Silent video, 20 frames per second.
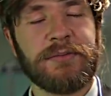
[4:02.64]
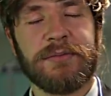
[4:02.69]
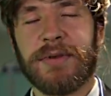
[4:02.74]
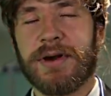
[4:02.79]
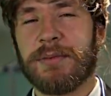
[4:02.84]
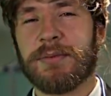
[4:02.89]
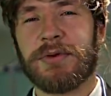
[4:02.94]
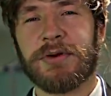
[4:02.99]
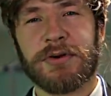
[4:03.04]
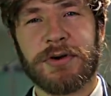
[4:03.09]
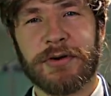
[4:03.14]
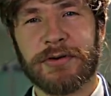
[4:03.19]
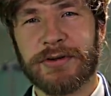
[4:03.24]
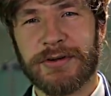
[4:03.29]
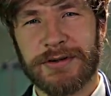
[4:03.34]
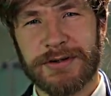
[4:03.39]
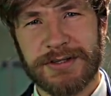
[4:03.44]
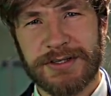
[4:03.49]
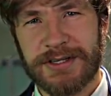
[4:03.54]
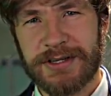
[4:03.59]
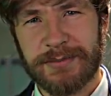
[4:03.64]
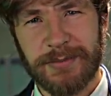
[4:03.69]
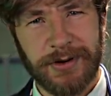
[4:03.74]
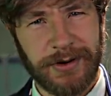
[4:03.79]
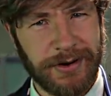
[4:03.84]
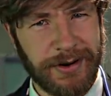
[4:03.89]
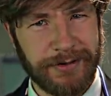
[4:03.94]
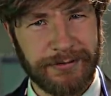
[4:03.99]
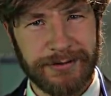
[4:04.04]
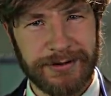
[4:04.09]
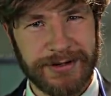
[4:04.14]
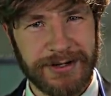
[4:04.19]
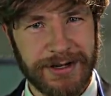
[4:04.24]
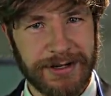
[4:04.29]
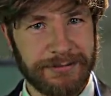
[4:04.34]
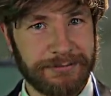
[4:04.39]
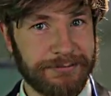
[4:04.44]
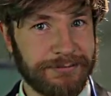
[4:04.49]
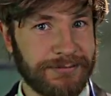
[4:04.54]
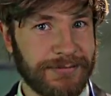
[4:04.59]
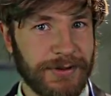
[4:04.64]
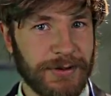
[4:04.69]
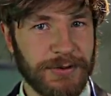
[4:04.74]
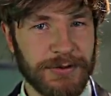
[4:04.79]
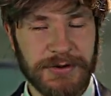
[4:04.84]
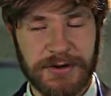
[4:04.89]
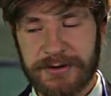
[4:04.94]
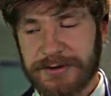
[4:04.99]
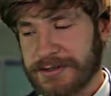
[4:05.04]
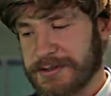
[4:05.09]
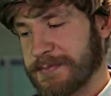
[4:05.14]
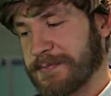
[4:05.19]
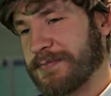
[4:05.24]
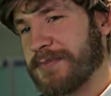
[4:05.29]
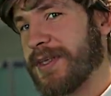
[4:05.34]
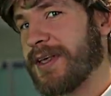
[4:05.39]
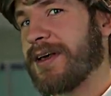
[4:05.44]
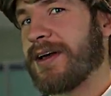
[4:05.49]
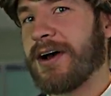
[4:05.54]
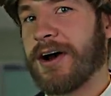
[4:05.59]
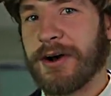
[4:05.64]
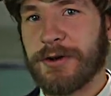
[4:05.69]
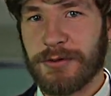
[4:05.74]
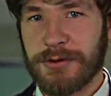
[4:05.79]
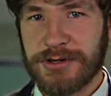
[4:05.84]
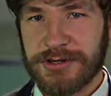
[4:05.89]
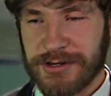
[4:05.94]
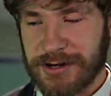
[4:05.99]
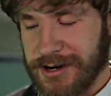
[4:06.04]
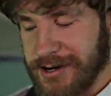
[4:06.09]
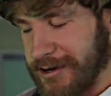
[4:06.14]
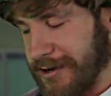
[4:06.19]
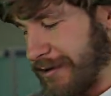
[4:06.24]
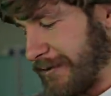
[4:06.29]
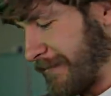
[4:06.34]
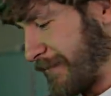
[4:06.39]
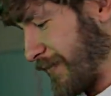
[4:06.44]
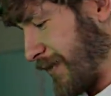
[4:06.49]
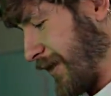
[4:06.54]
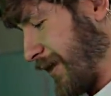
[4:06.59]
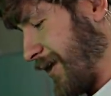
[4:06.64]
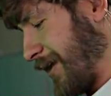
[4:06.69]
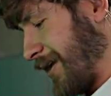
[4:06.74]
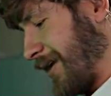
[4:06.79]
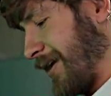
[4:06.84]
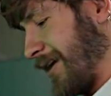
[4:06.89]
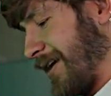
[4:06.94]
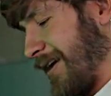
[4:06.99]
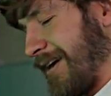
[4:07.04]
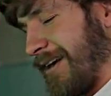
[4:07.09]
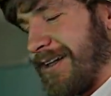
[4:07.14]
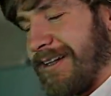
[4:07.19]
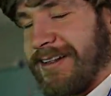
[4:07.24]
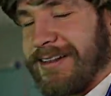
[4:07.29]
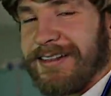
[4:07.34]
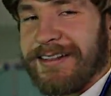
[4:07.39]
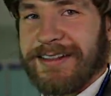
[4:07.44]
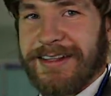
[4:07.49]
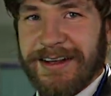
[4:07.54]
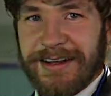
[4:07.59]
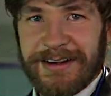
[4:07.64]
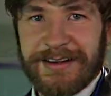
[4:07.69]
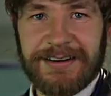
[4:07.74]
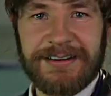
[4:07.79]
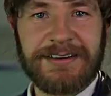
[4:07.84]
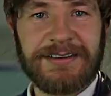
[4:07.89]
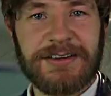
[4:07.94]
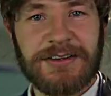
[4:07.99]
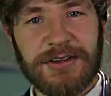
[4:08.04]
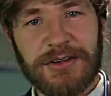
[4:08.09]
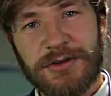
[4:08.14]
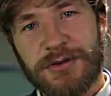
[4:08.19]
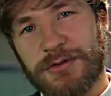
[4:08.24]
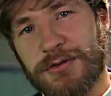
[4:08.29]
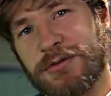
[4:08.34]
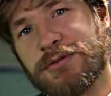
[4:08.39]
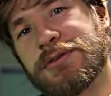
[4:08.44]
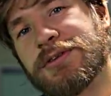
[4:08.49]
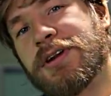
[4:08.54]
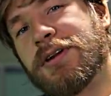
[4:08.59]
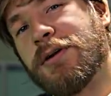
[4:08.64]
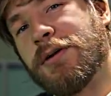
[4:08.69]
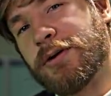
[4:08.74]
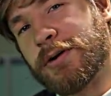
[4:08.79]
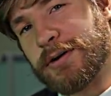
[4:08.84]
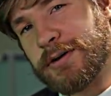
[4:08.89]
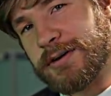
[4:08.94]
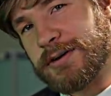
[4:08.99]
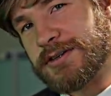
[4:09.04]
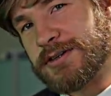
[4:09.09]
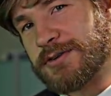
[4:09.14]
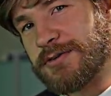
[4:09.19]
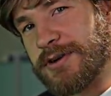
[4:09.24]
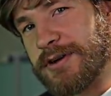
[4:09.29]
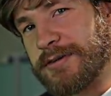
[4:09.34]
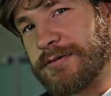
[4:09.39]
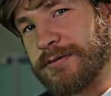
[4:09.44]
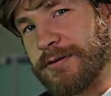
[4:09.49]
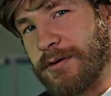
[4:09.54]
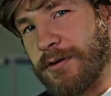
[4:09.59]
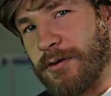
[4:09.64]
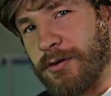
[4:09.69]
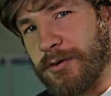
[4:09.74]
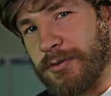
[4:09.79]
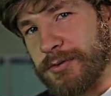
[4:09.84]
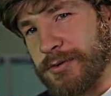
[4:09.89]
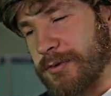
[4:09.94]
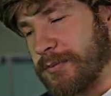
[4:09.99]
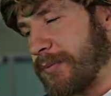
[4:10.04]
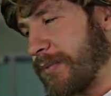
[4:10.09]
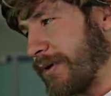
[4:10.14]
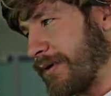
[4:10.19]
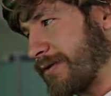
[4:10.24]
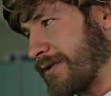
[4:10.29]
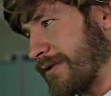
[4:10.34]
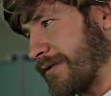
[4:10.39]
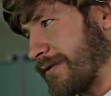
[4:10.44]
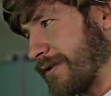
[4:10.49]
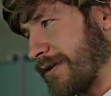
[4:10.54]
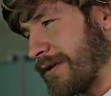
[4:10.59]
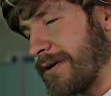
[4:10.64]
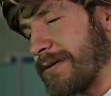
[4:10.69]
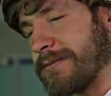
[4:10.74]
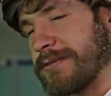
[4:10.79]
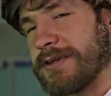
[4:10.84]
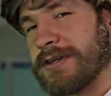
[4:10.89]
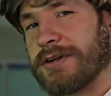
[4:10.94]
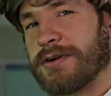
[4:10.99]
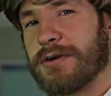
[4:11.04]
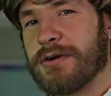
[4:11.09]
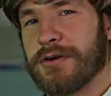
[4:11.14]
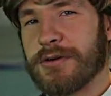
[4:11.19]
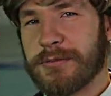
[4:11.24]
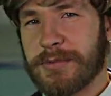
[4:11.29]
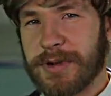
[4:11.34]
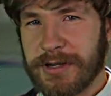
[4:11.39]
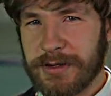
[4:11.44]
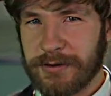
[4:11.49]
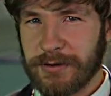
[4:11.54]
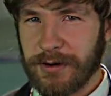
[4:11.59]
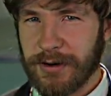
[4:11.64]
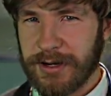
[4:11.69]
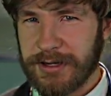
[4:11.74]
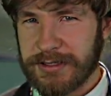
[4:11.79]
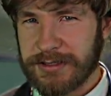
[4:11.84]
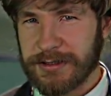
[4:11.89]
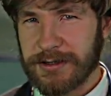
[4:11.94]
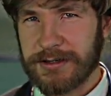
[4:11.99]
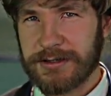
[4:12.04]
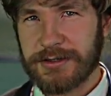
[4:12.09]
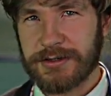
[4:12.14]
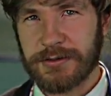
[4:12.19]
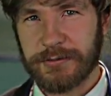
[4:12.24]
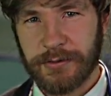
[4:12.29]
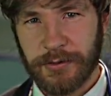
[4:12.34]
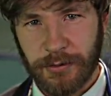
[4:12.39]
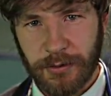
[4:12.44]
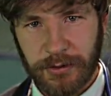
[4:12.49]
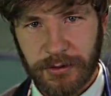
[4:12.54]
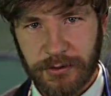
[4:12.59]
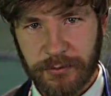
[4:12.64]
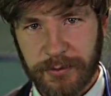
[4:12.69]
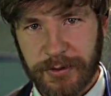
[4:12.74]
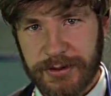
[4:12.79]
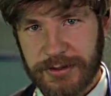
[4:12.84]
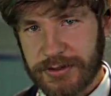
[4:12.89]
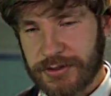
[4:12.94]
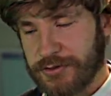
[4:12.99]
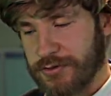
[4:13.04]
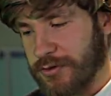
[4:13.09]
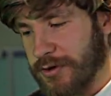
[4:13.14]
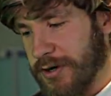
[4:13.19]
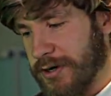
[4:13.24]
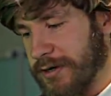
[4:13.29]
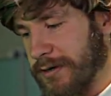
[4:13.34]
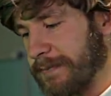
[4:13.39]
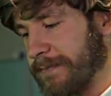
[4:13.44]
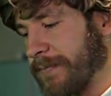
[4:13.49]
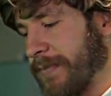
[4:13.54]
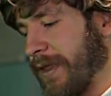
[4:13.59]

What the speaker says: Maybe you go to the cinema every day, who knows? I wish I did. That you look at the screen for long periods of time, they could make your eyesight just feel a little bit strained,